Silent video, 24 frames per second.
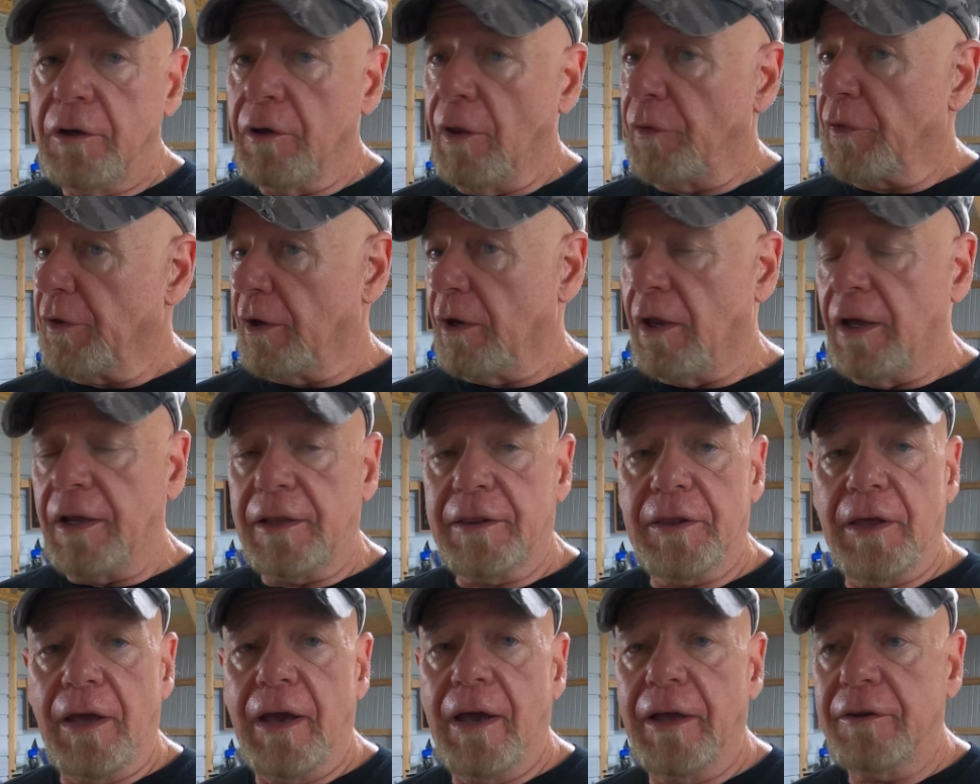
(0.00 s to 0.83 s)
nothing
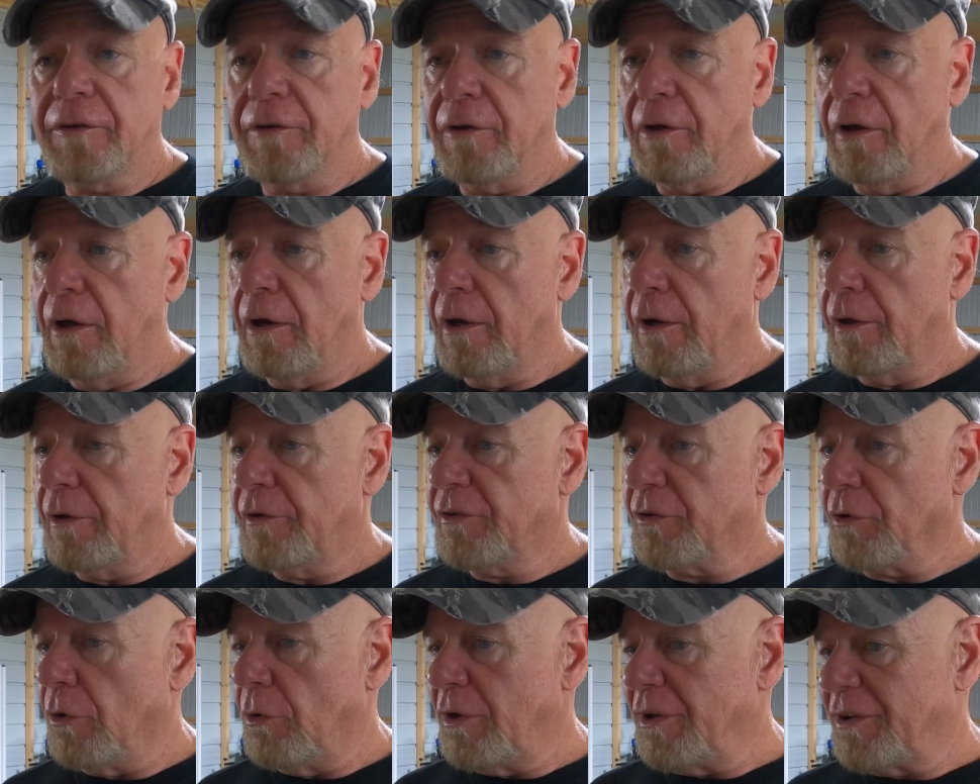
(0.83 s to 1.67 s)
like that.
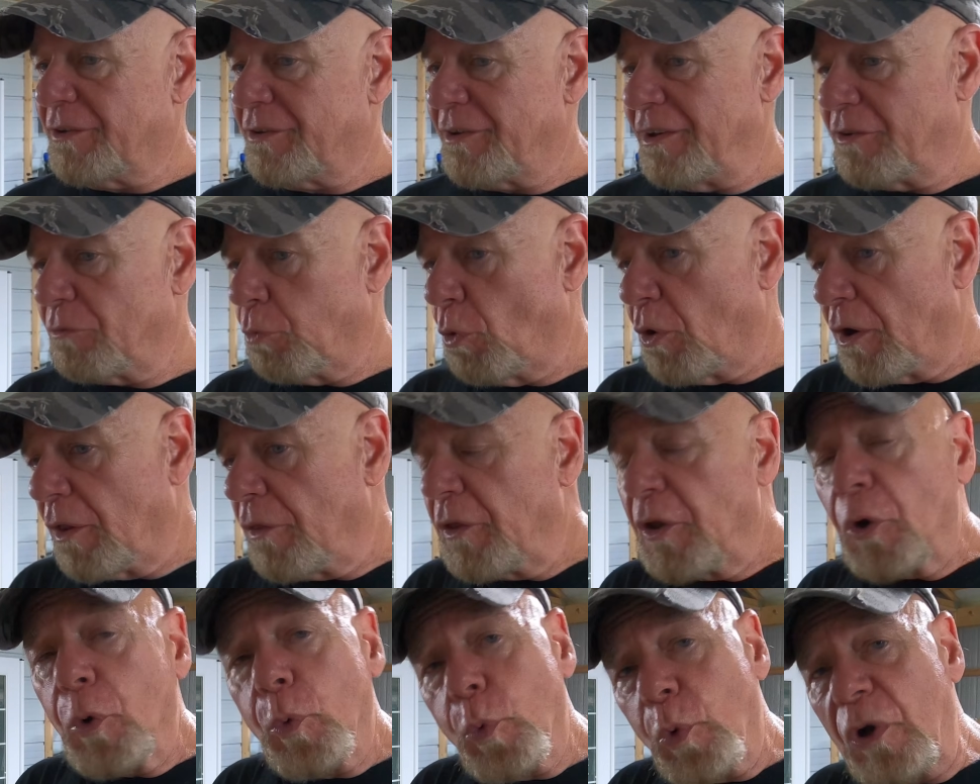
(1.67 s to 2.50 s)
So it's one of
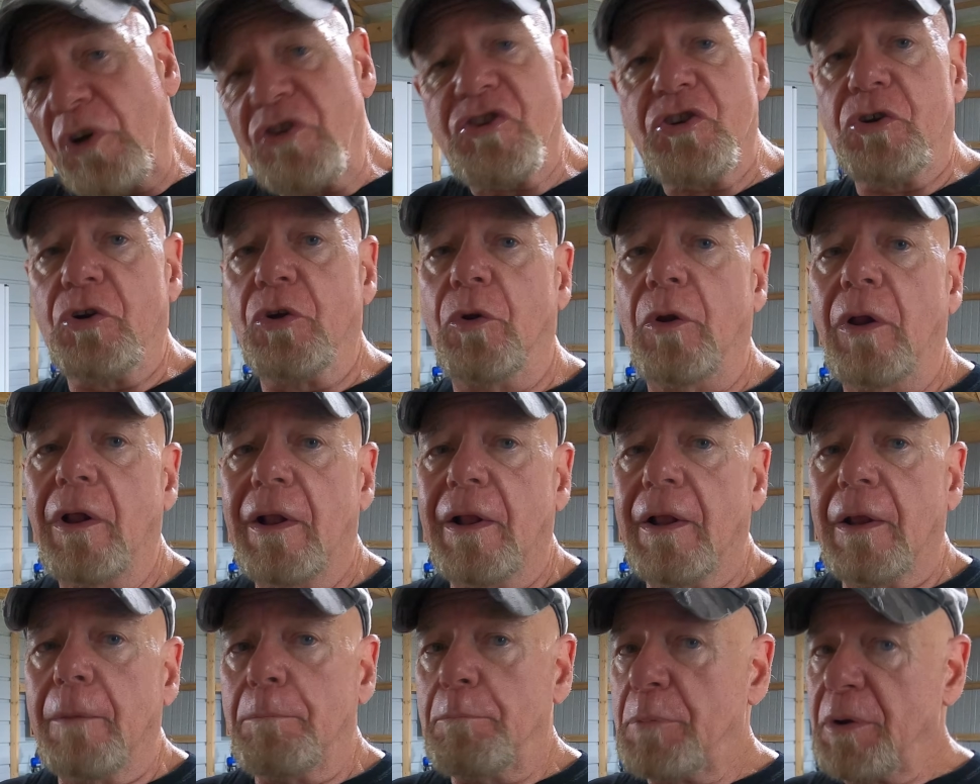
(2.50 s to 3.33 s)
the original
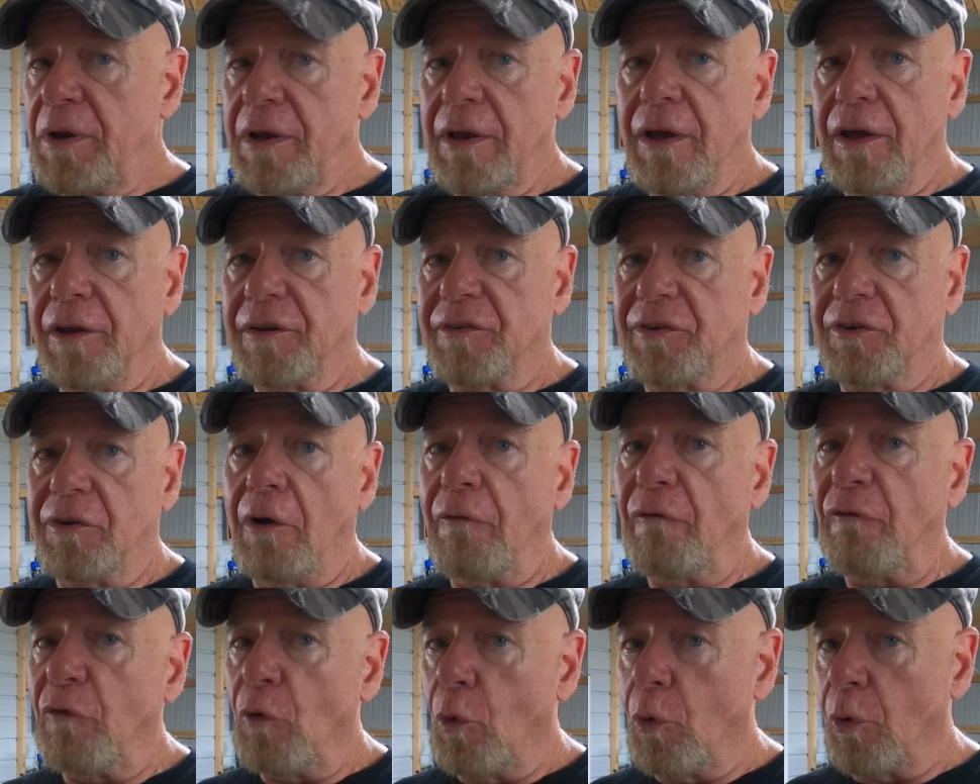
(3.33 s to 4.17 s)

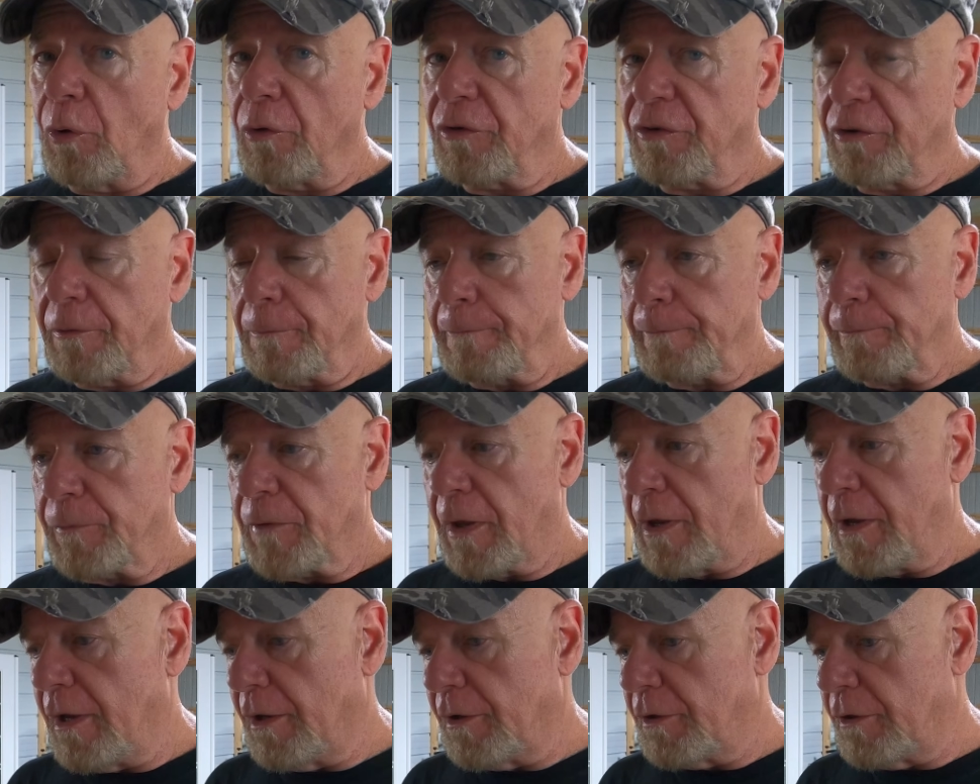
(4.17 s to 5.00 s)
BS4s,
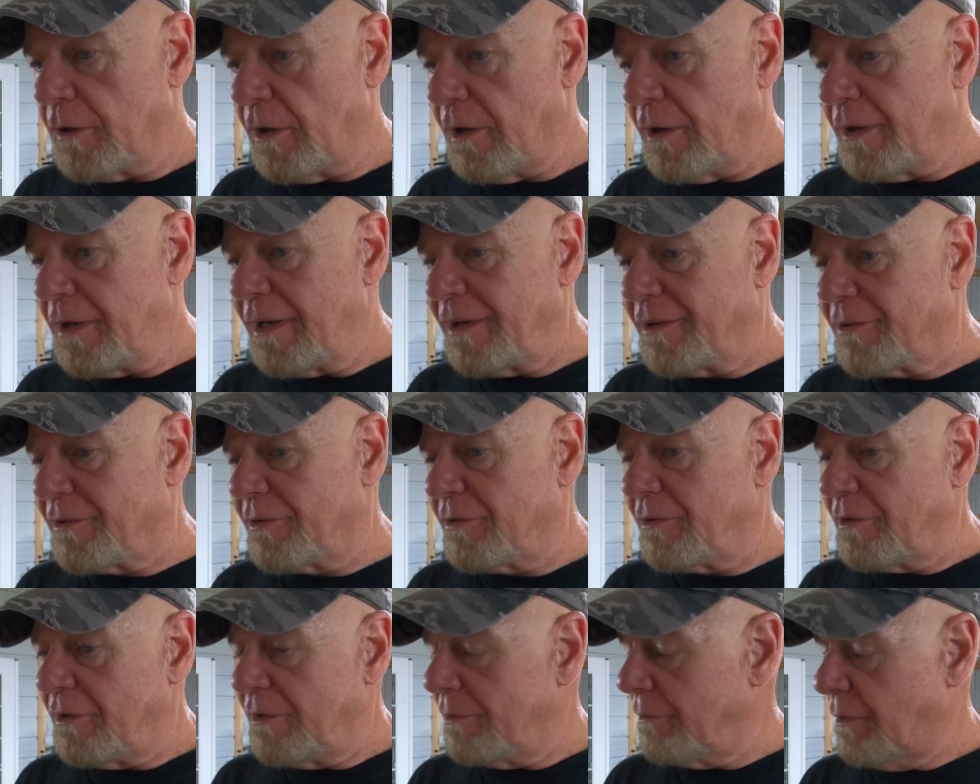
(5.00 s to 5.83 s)
and
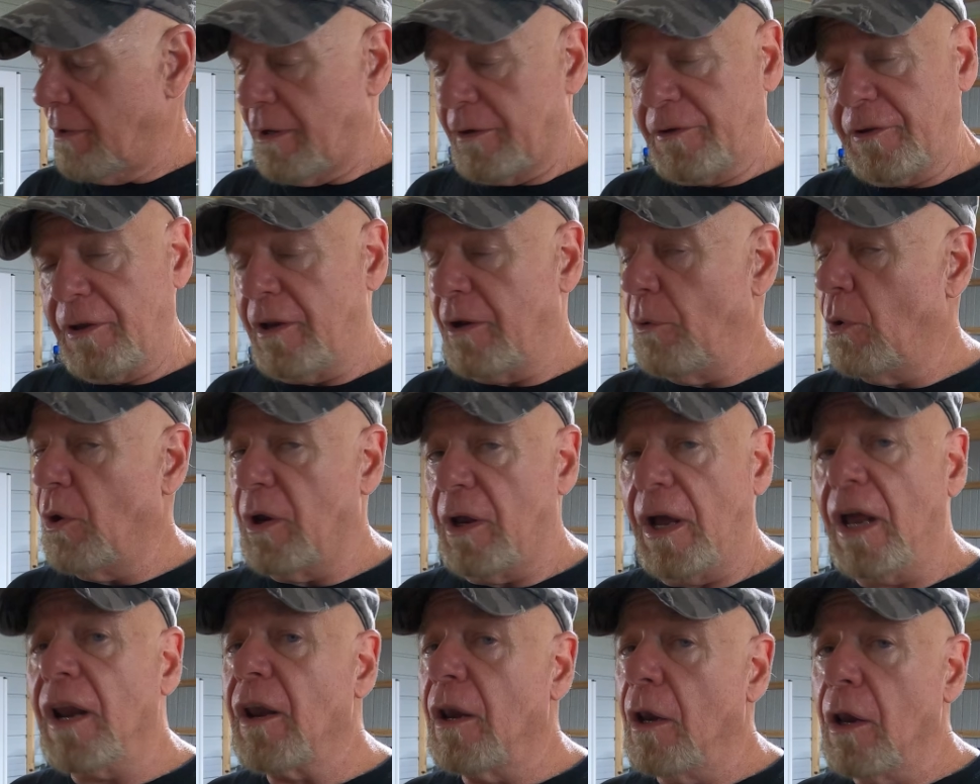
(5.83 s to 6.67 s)
I'll tell you what,
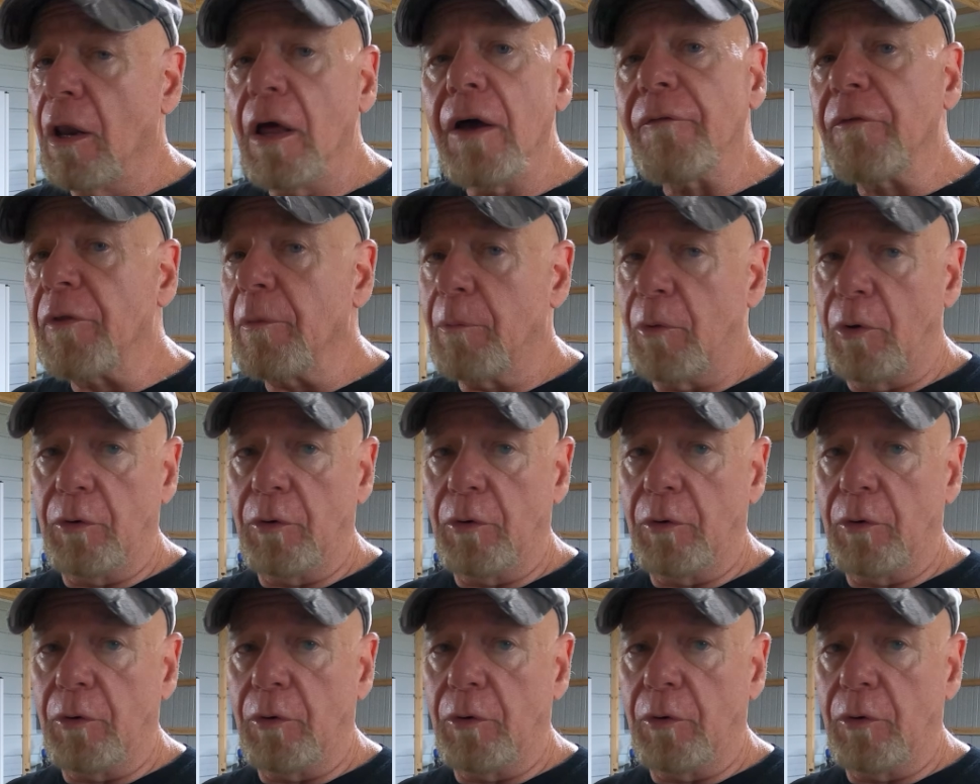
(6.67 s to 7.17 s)
I love the